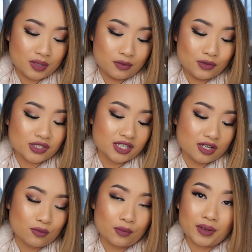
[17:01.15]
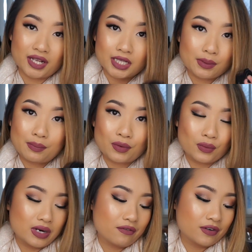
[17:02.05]
keep using them or picking them up or
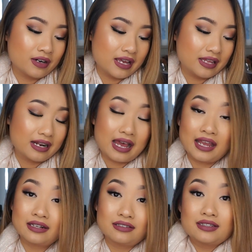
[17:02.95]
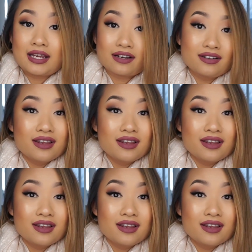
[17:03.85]
whatever, and yeah.